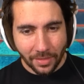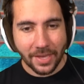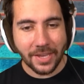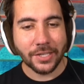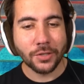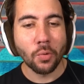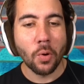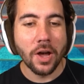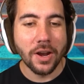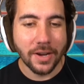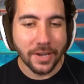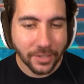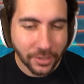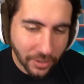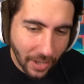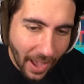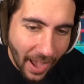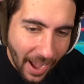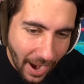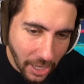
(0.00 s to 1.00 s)
This one
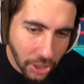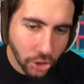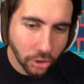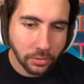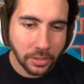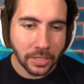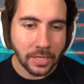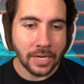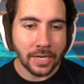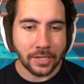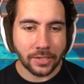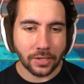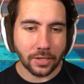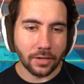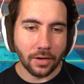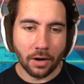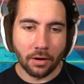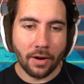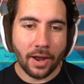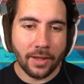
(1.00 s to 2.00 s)
is actually
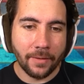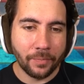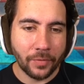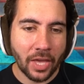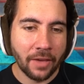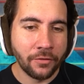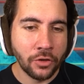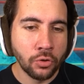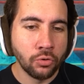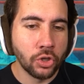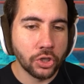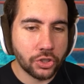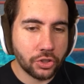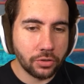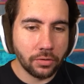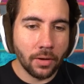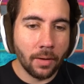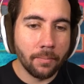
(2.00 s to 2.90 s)
decent. All right, if you just,